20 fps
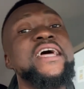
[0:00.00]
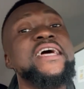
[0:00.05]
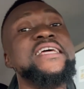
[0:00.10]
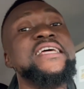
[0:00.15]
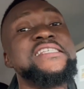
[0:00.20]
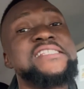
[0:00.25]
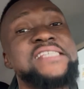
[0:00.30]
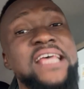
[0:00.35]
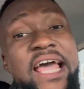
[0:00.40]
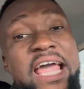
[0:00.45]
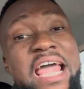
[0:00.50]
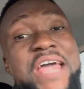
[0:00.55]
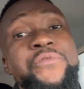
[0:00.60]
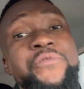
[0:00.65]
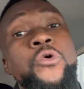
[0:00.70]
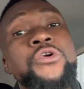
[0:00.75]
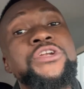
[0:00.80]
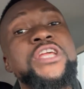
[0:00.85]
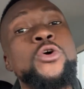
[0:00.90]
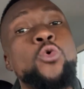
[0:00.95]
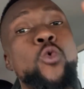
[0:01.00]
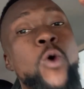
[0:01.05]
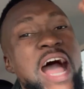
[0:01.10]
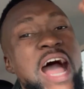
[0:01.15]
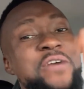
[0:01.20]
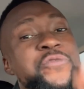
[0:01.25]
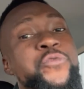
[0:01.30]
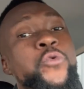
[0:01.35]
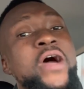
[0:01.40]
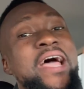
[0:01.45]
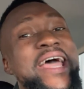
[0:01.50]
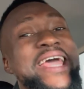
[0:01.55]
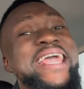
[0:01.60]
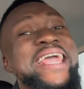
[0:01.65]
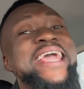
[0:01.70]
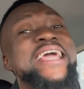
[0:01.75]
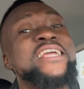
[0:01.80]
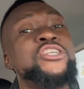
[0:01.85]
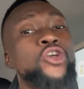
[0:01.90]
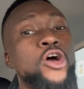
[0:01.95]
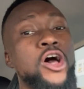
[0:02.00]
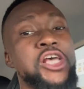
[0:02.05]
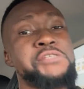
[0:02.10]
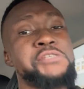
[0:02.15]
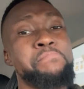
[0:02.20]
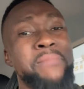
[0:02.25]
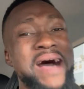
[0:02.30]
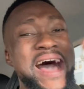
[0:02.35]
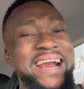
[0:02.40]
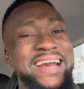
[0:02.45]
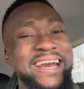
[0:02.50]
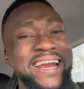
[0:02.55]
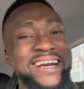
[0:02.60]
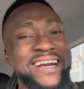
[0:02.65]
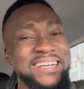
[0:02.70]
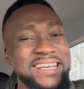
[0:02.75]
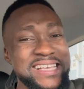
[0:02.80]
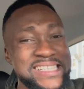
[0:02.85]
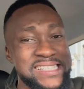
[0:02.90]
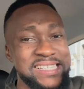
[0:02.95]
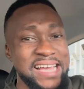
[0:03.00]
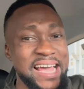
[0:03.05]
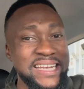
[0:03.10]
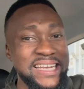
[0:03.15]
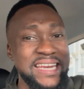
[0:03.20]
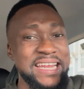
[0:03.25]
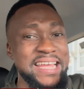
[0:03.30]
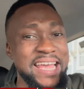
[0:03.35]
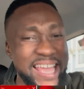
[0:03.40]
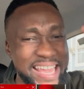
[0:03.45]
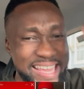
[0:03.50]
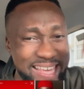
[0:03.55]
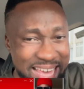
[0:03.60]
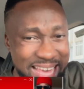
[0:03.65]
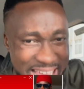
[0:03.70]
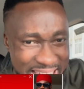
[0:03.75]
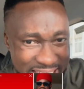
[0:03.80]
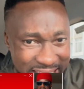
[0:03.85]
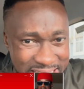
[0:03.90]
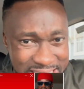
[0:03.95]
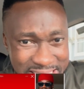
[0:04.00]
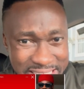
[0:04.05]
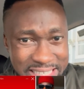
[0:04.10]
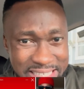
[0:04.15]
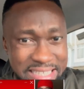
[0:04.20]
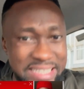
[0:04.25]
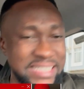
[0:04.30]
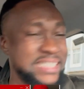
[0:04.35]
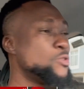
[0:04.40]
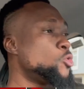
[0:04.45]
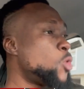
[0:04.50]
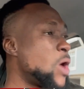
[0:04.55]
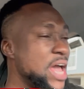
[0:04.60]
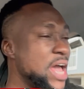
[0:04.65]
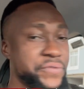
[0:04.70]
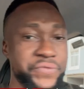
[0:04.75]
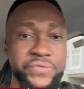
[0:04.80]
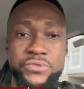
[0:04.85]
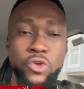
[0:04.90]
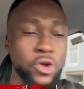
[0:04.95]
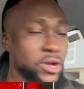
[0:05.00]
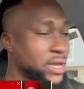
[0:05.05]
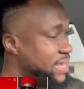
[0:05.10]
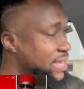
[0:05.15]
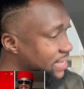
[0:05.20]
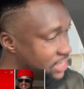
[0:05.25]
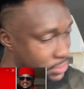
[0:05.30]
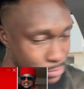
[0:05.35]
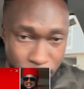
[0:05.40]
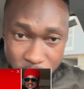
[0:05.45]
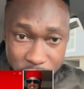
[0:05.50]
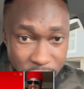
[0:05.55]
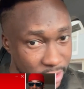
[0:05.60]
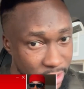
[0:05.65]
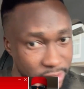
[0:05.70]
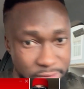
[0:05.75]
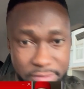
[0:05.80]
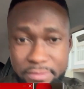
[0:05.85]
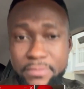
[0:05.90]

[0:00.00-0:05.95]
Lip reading: Say, even the wife where he just married recently again, the wife not get money.